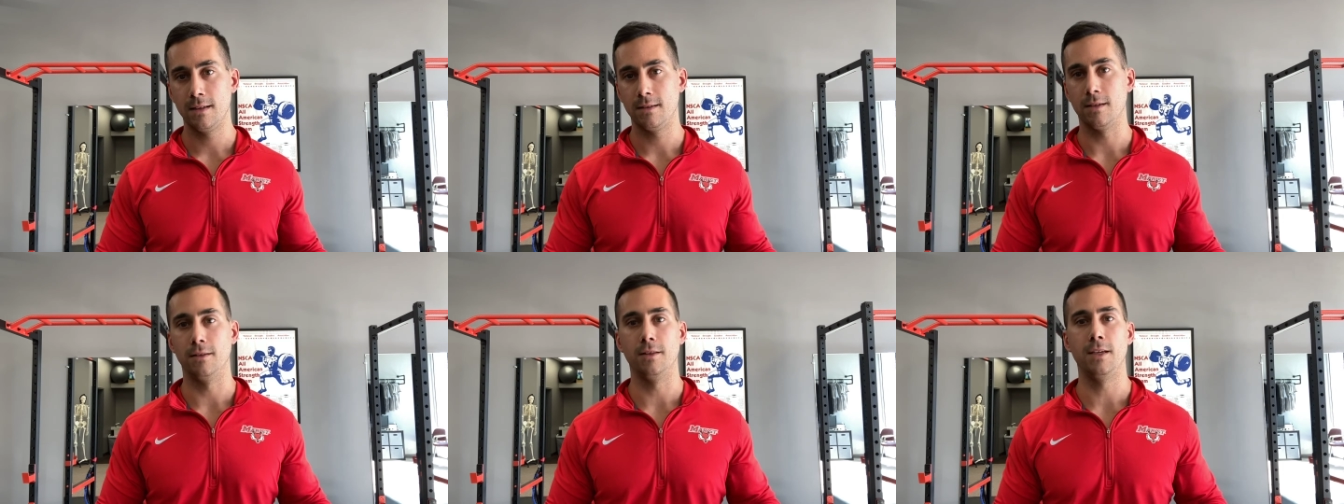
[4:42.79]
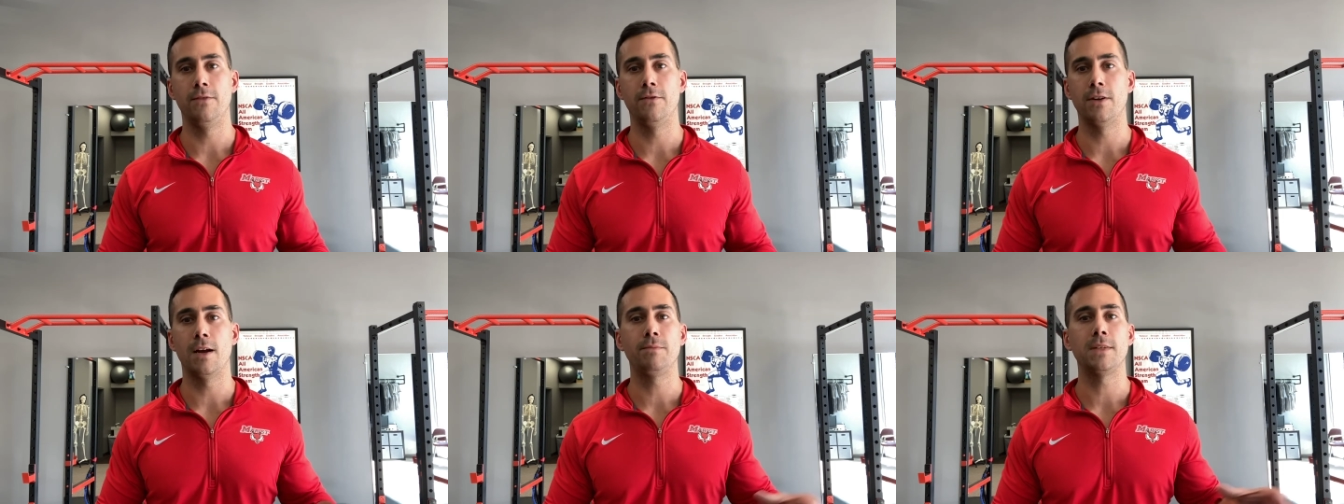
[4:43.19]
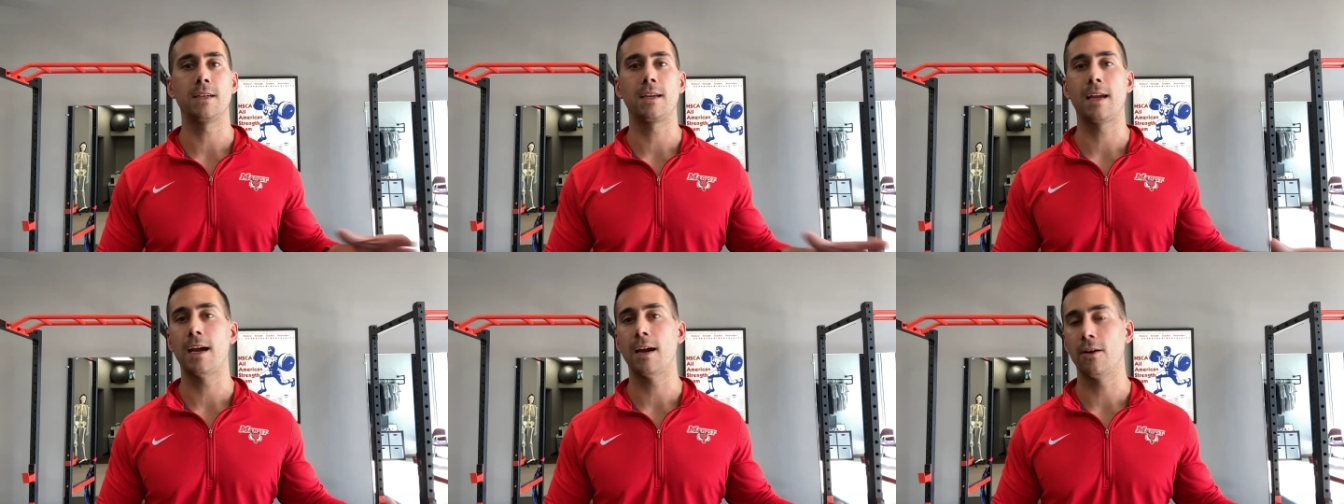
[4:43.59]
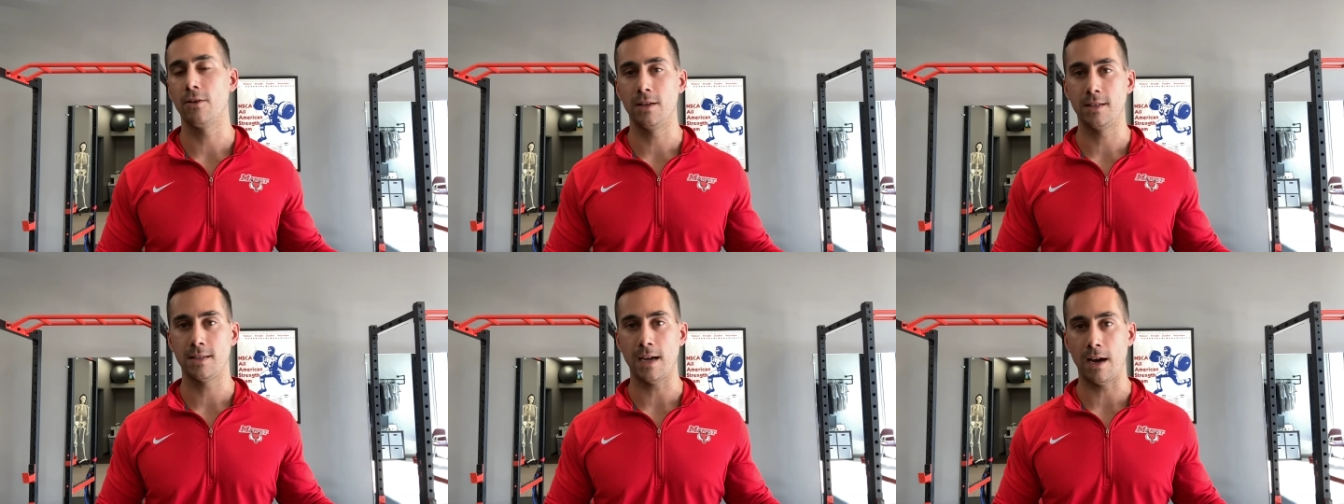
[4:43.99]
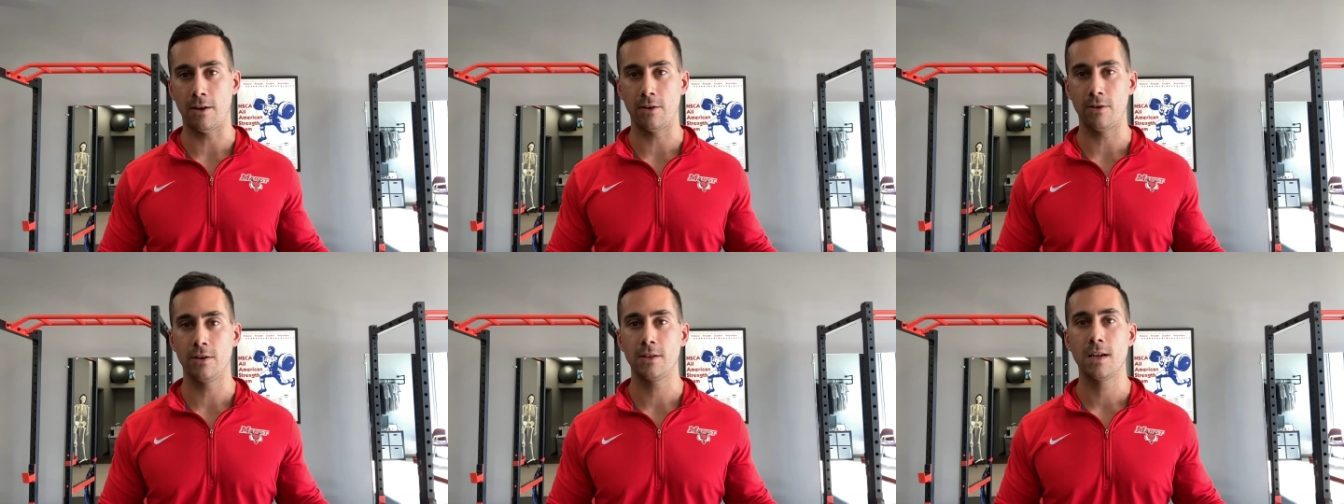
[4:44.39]
to leave it up to careless
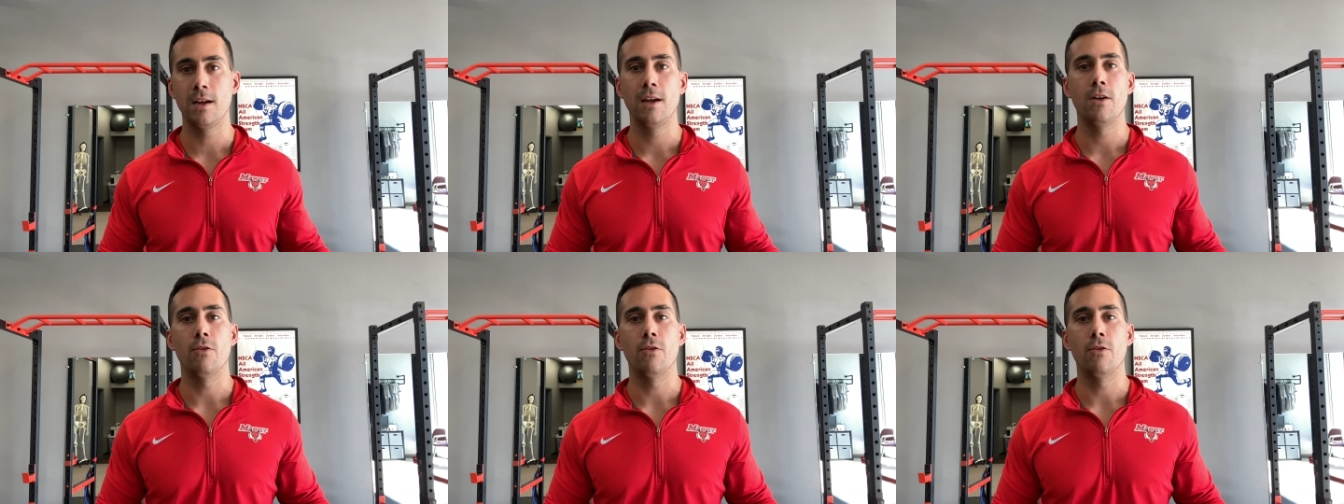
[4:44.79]
errors,